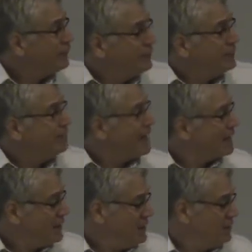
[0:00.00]
referring
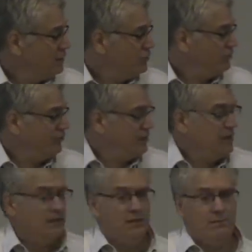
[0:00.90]
back here to a
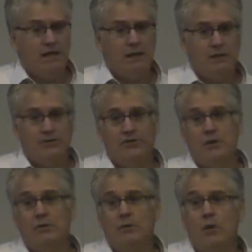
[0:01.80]
study done many years
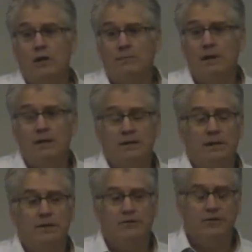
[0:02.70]
ago in
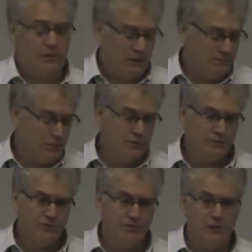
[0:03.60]
Guatemala. That was a, a
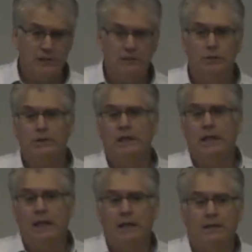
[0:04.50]
beautiful study
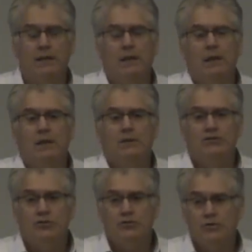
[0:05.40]
looking at
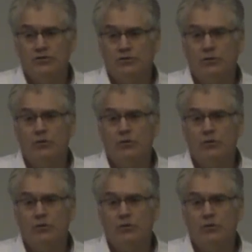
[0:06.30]
children's